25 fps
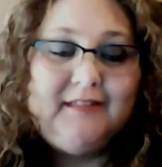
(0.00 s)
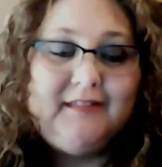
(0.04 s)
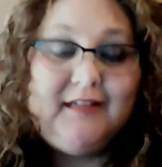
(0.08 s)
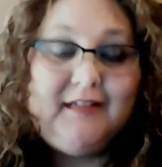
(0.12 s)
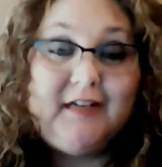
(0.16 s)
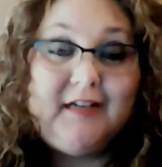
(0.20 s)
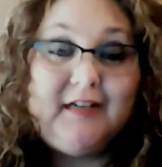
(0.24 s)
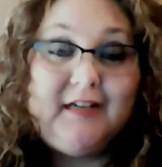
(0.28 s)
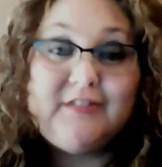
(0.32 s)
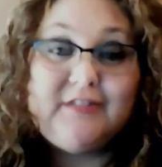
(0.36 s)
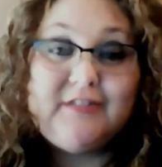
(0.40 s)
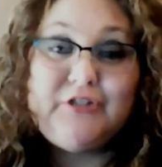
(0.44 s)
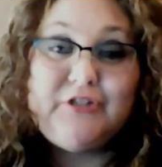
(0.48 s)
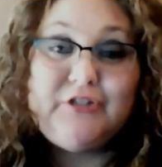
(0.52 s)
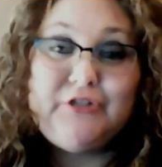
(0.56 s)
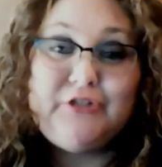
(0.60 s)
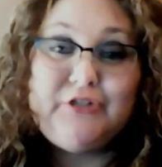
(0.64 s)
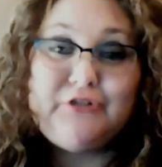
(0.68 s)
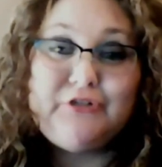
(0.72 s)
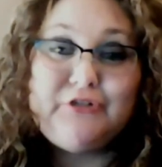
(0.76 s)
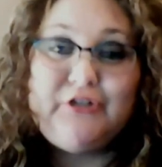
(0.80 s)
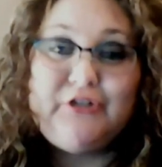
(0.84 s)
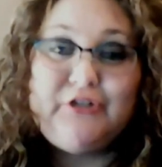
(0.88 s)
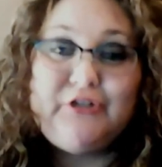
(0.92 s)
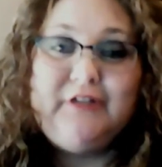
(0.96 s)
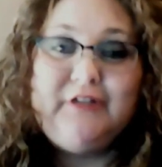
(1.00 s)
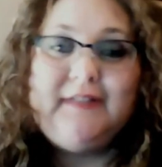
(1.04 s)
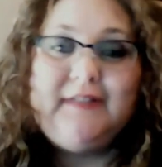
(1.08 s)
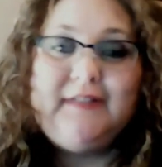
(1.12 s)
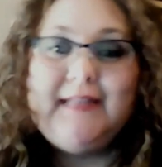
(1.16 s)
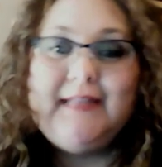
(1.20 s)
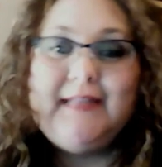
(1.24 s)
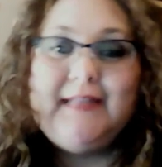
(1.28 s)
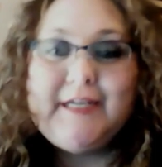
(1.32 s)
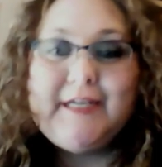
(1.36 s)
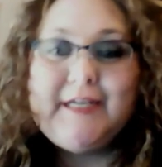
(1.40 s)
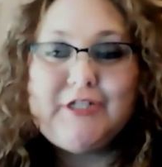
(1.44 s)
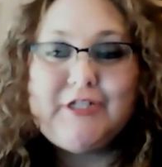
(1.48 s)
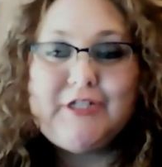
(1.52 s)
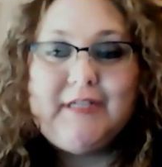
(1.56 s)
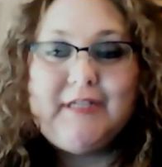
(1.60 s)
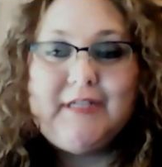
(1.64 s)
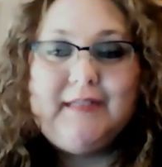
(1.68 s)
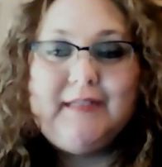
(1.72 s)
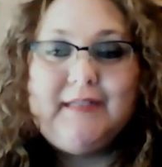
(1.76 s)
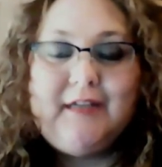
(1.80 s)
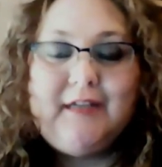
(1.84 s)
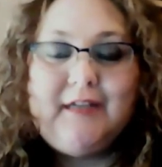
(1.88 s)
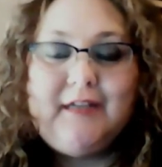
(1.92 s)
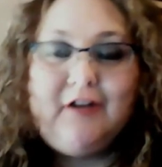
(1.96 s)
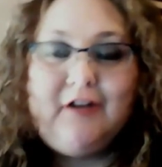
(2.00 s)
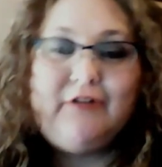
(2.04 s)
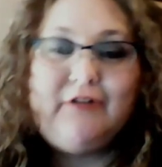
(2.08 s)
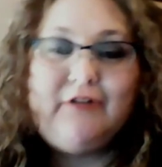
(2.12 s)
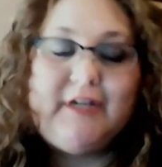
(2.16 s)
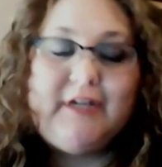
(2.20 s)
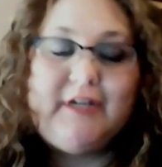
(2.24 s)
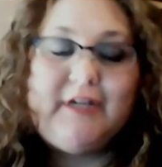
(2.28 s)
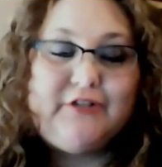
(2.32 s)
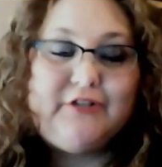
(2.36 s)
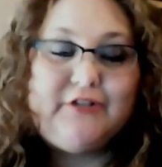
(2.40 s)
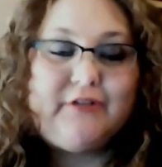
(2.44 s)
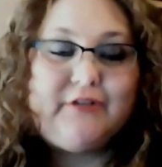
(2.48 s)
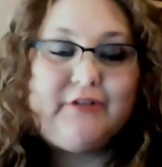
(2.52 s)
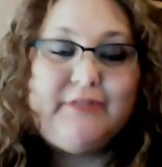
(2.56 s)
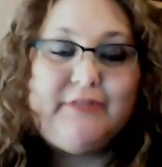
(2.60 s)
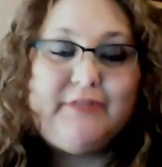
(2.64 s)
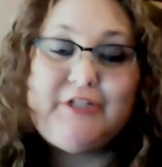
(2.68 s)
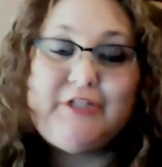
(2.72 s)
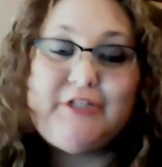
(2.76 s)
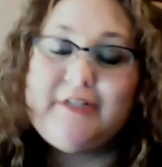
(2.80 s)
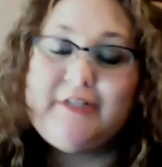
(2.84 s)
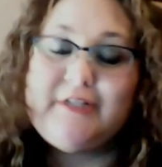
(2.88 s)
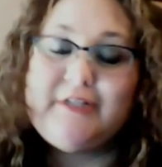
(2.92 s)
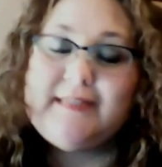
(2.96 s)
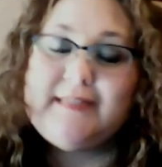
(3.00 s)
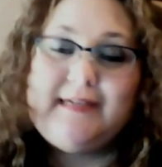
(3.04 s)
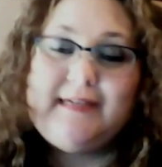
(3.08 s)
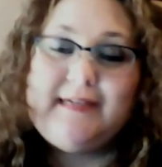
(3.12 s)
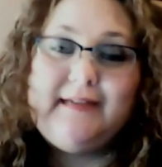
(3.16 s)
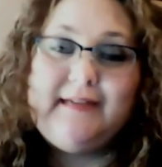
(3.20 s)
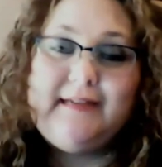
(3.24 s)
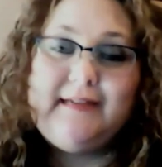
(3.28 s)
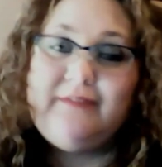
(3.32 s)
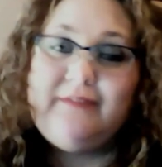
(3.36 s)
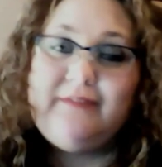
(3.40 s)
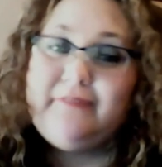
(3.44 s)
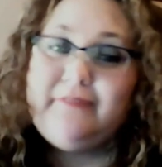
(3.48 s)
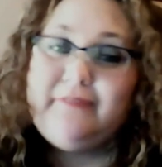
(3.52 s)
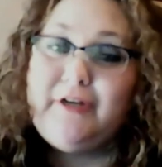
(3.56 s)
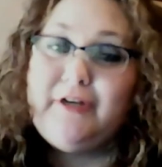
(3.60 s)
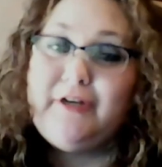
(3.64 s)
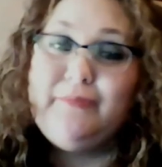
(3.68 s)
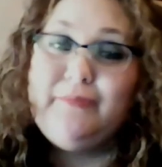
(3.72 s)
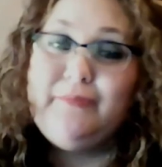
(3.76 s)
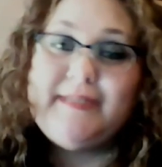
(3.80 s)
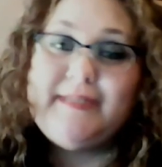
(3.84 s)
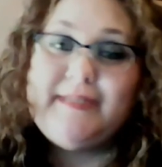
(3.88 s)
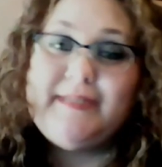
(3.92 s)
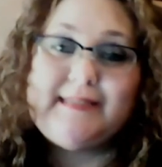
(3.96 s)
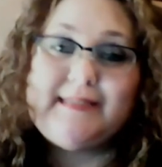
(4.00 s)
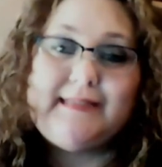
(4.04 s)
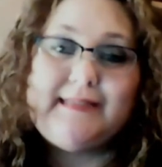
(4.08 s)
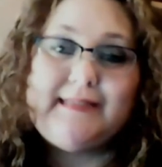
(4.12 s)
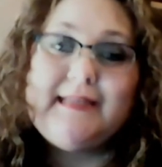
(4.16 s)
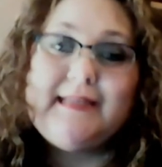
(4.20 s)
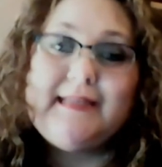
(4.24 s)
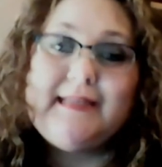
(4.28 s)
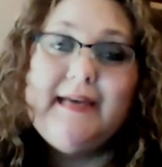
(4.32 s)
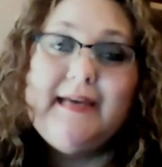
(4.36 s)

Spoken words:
constitutional election in our own country. We sure as hell have no business